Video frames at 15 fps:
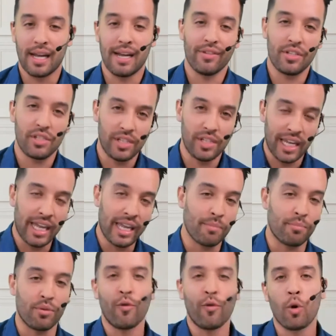I have a singing
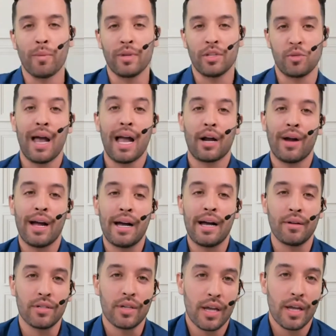and performance
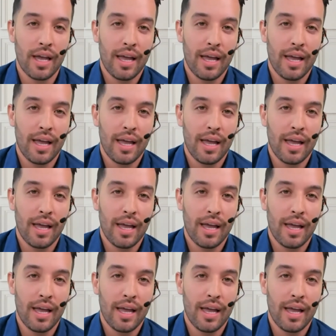background,